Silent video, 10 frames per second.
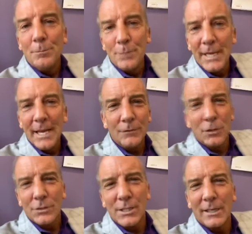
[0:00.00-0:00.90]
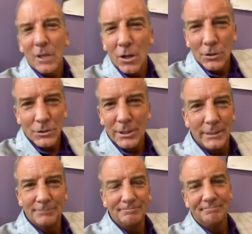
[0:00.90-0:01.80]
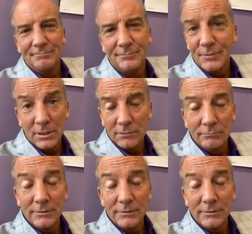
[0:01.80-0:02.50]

Behavioral psychology for